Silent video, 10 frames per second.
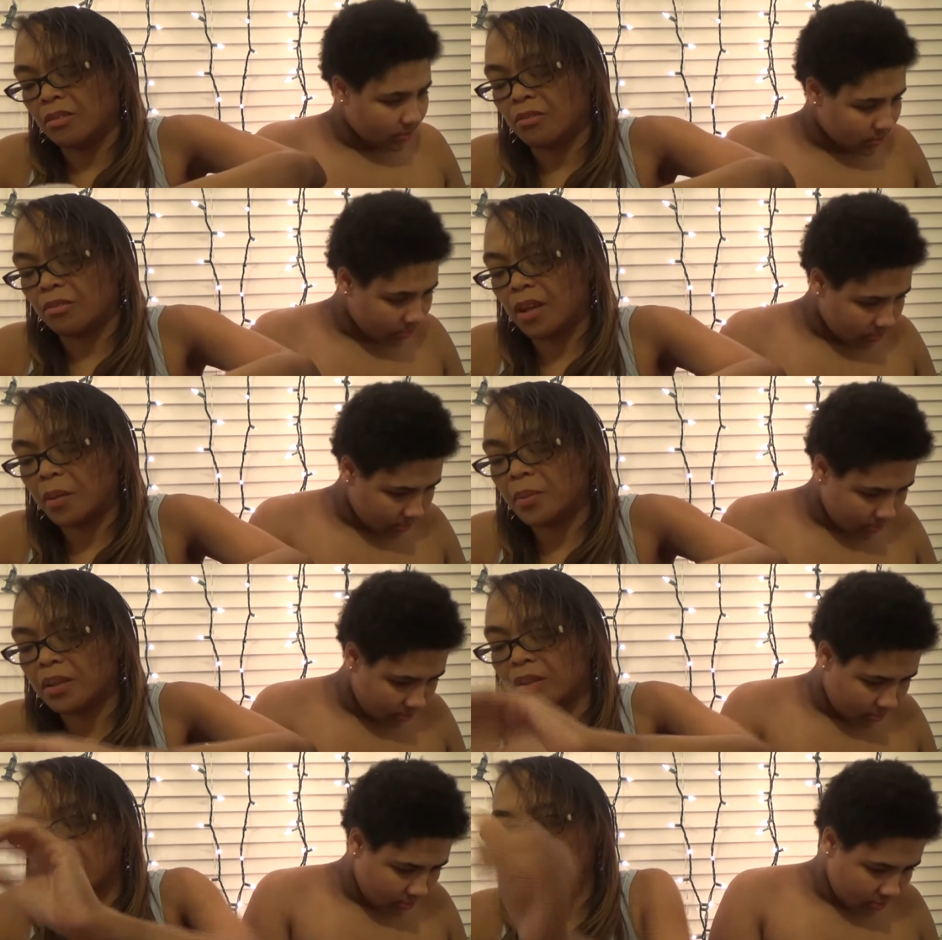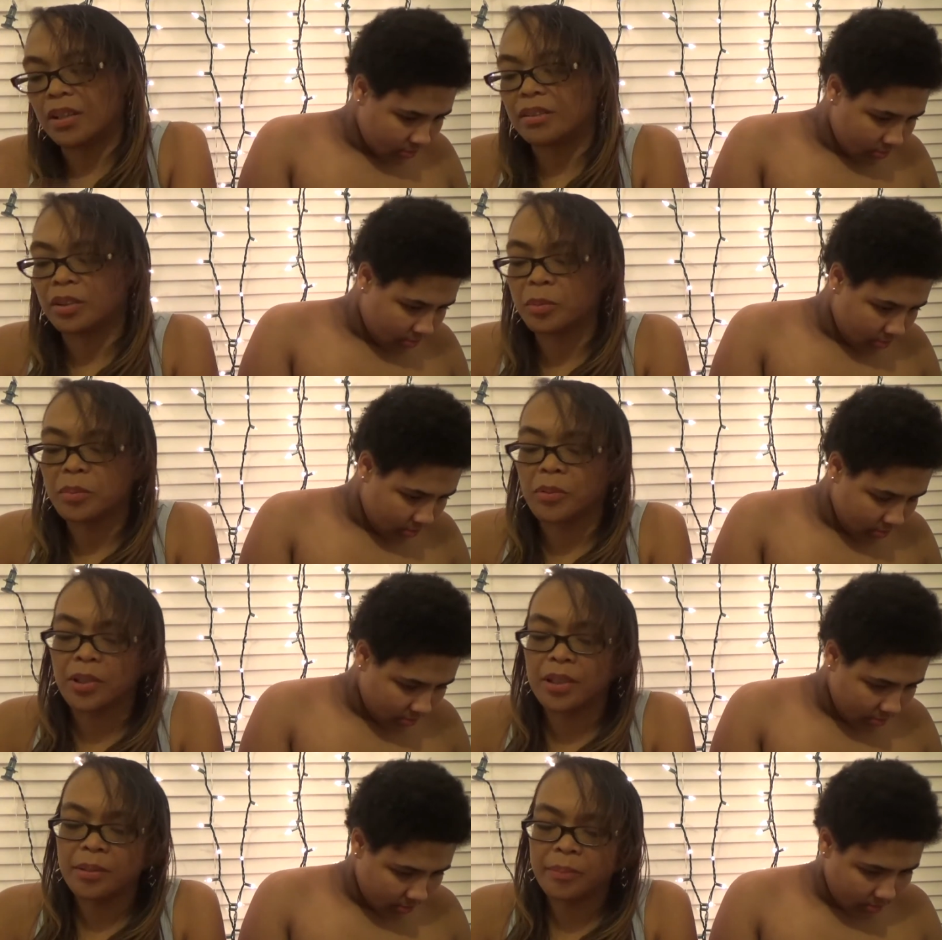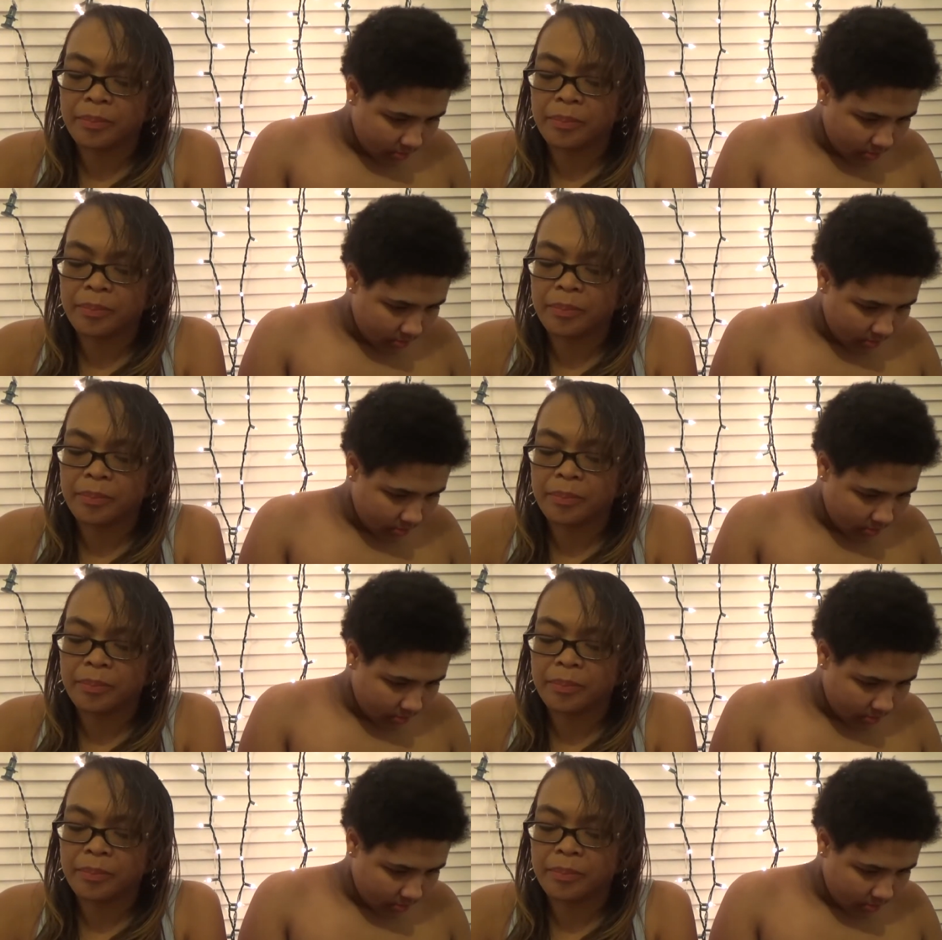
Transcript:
Speaker 1: wrap it around a little bit more.